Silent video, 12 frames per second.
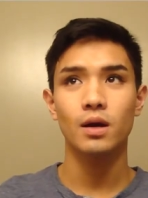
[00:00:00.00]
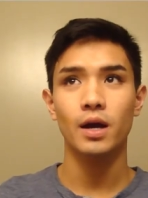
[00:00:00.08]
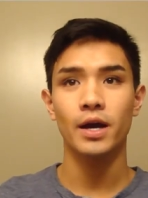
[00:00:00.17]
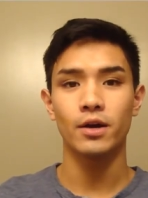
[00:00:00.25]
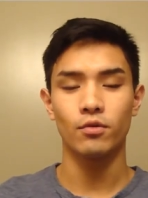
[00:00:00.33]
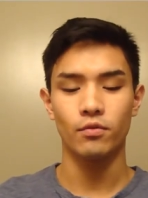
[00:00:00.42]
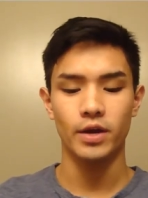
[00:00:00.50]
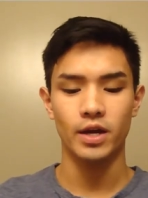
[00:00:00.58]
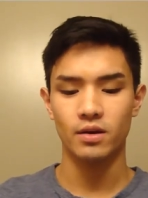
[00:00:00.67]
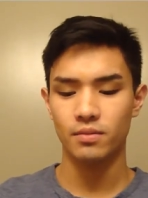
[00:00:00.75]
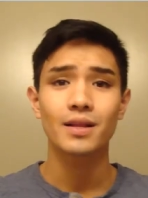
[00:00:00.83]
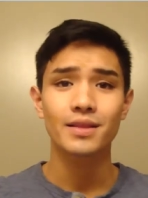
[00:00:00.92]
I don't
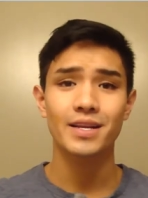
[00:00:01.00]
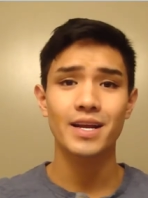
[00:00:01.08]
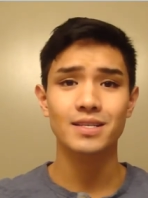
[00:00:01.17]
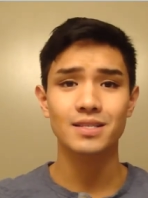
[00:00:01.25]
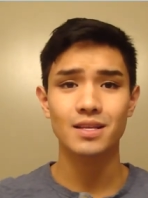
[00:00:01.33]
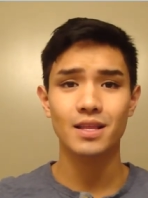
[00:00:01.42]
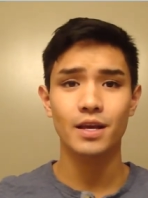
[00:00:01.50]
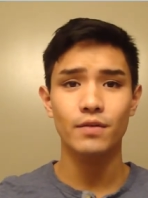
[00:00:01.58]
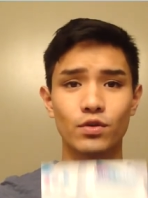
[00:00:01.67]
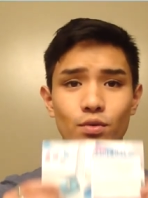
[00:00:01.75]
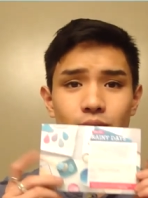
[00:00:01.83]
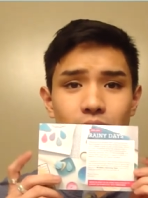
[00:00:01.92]
read. The next thing they give
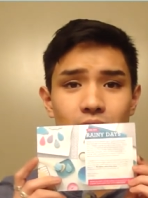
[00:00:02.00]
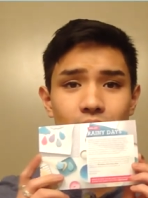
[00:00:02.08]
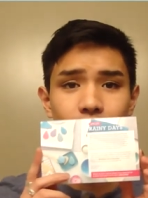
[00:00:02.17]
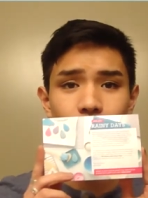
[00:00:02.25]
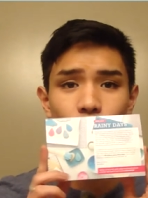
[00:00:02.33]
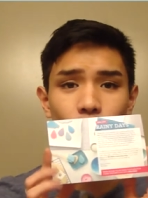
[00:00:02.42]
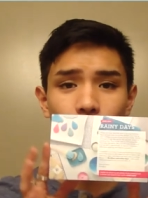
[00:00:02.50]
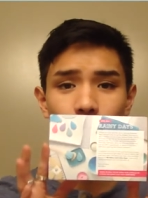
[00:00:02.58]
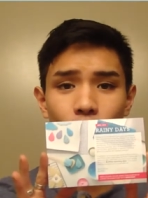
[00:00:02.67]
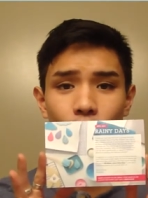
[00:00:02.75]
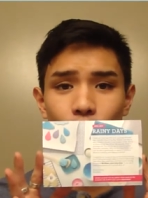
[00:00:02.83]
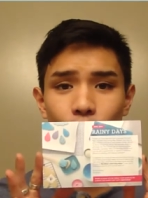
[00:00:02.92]
you is this little
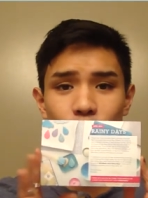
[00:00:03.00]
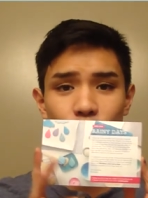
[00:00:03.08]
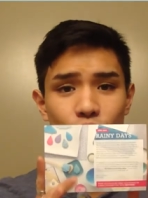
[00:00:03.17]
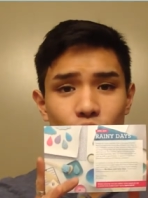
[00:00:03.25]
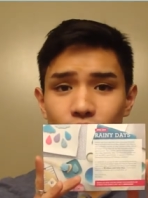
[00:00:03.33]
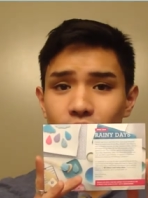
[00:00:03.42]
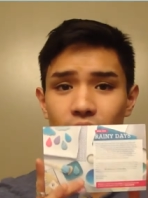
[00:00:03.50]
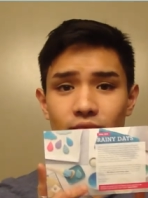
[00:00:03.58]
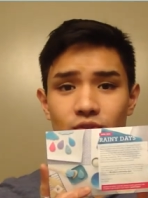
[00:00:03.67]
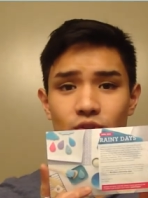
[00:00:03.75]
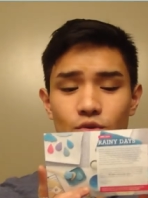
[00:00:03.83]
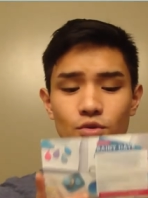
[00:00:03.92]
card, which usually
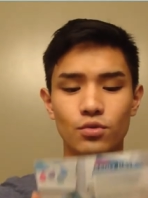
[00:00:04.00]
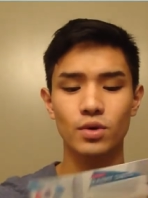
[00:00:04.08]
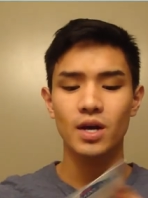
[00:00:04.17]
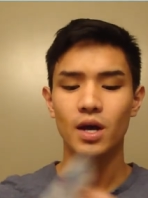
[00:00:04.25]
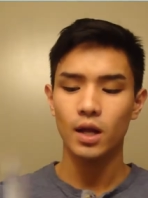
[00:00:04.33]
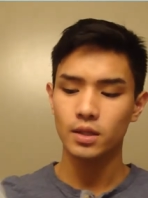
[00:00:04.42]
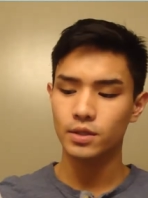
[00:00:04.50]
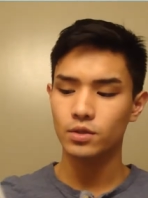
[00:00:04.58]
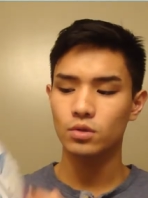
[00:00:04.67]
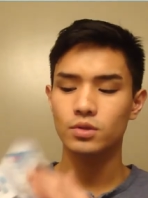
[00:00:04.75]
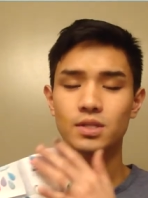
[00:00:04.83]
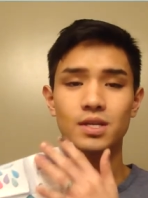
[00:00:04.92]
gives you a
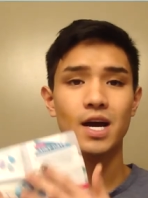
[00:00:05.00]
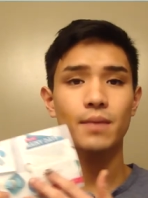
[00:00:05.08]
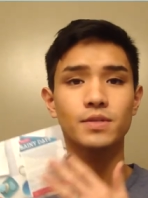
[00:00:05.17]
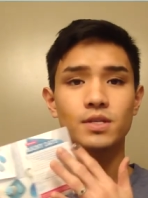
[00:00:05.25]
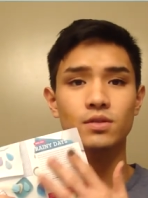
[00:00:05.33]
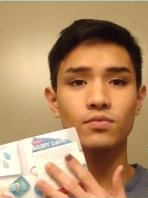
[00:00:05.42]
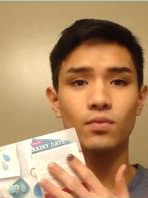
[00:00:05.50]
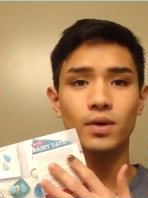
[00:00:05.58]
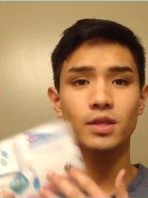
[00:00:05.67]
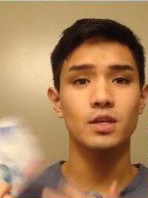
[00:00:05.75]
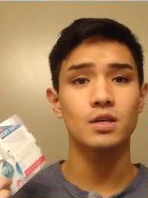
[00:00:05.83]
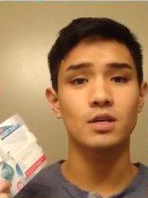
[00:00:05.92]
little synopsis of
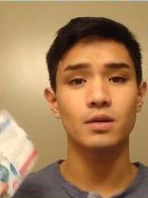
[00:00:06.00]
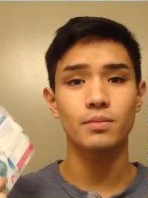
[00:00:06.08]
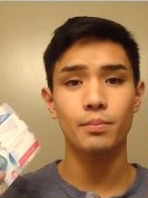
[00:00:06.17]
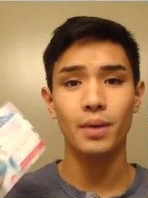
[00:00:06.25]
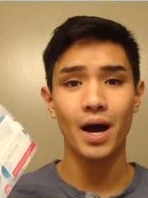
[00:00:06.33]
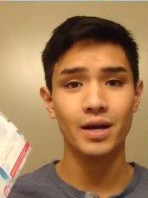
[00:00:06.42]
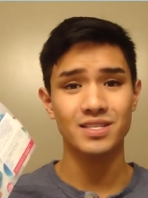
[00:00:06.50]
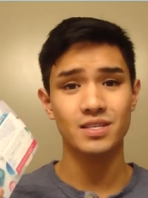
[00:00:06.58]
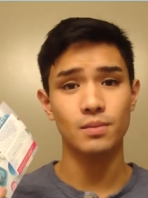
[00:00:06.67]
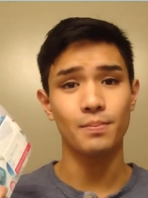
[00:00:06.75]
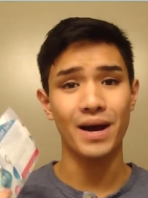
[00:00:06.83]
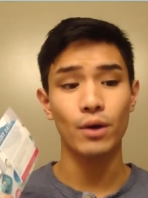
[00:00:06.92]
what the box is
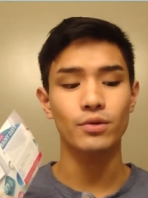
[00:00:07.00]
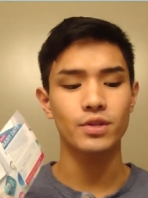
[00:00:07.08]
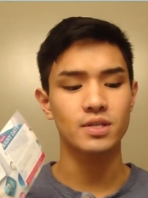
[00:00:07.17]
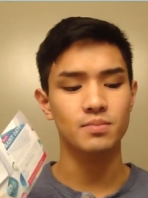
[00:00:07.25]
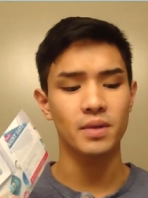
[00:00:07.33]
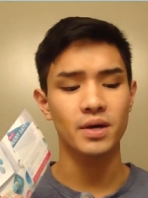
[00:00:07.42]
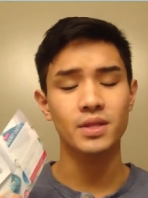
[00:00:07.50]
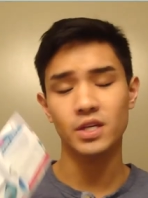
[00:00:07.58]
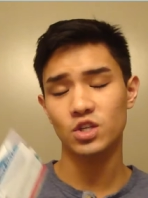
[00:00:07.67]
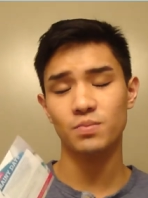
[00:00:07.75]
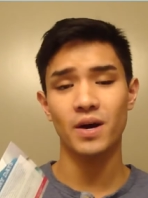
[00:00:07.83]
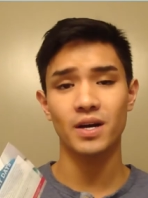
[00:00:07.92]
about this month.
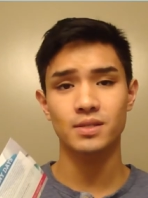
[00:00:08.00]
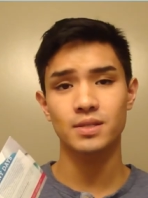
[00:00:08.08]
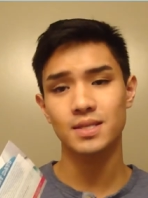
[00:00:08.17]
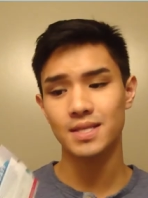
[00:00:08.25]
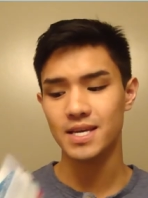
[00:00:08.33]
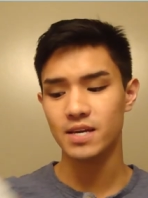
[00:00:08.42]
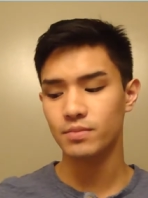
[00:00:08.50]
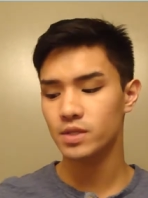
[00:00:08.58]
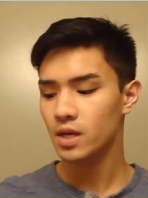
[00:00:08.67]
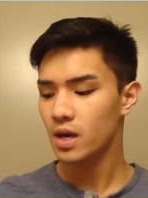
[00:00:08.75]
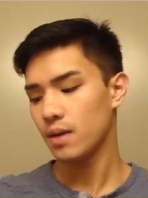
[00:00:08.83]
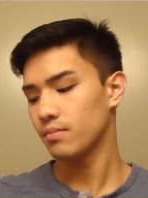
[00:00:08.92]
Each box is themed
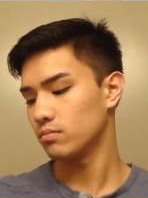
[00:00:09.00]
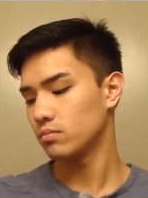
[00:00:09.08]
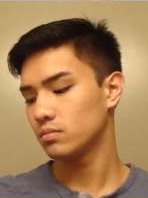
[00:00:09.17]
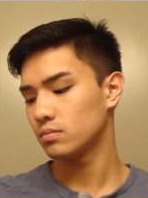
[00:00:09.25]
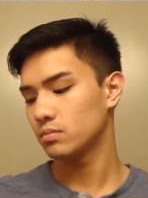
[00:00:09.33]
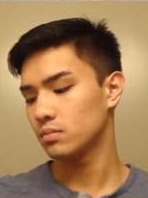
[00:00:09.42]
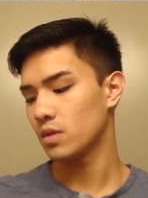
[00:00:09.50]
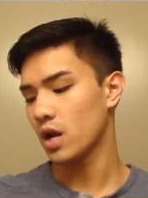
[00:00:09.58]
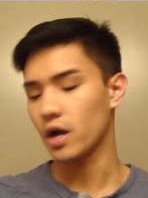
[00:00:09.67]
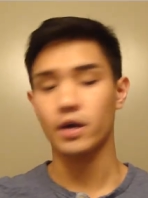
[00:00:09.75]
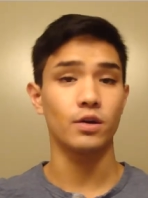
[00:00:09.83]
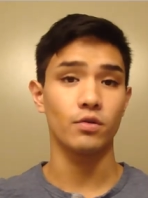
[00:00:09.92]

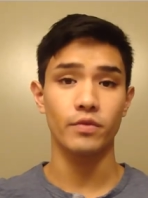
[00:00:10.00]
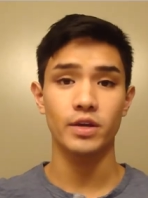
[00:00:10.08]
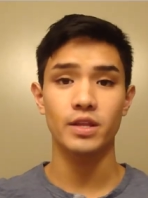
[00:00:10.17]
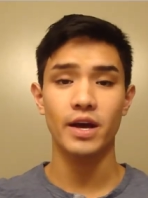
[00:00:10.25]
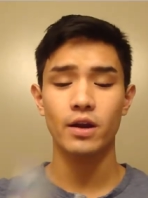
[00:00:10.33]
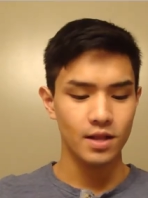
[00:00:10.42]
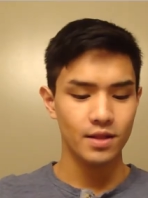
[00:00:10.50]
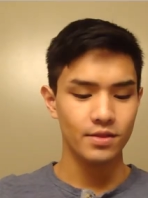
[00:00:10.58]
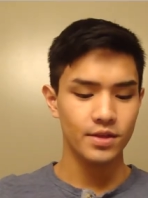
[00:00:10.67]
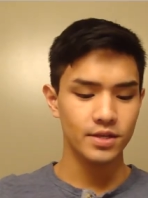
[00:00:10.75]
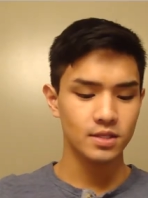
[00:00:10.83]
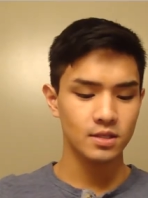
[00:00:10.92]
not gonna read that.
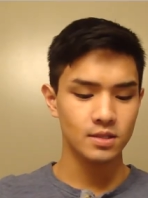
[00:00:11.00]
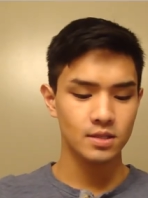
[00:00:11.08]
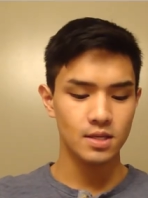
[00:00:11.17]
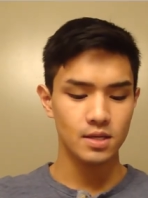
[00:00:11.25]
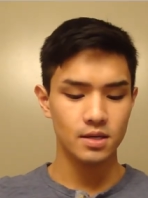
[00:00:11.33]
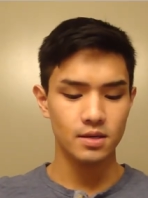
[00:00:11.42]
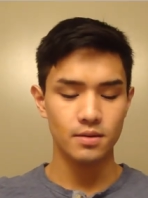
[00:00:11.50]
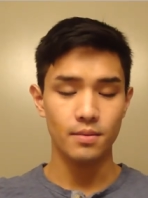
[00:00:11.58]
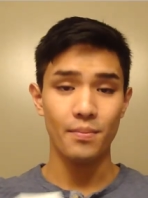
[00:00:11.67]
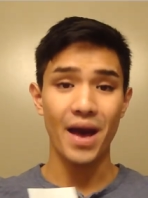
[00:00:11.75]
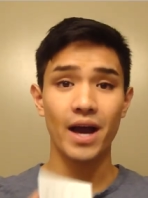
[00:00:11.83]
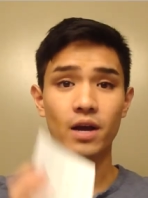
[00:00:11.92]
This is the
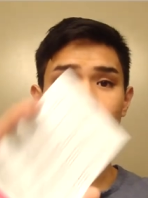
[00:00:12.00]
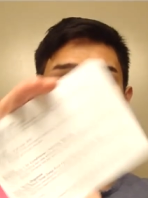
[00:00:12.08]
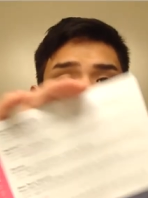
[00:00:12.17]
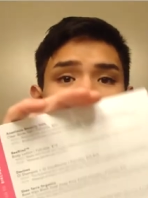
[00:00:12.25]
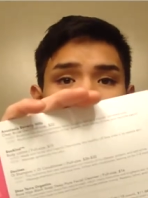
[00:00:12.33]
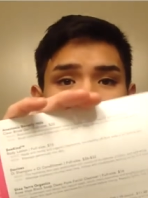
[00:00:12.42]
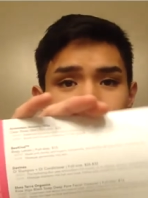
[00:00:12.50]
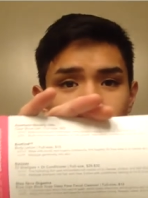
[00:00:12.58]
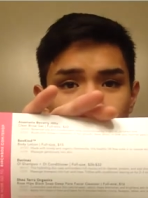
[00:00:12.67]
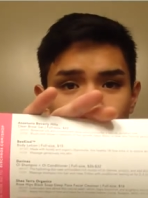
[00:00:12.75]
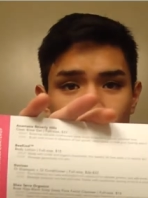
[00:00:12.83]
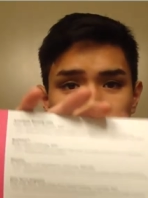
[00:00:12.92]
back of the card and it
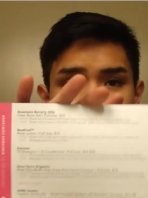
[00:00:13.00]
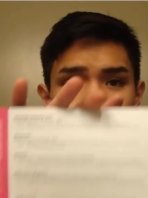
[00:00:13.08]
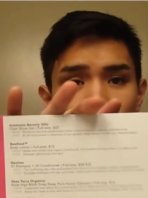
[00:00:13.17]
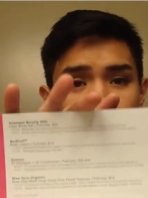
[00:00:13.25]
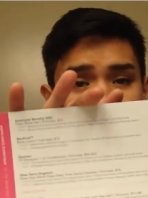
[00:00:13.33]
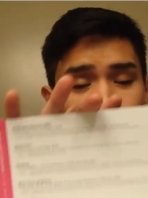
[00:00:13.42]
shows you what you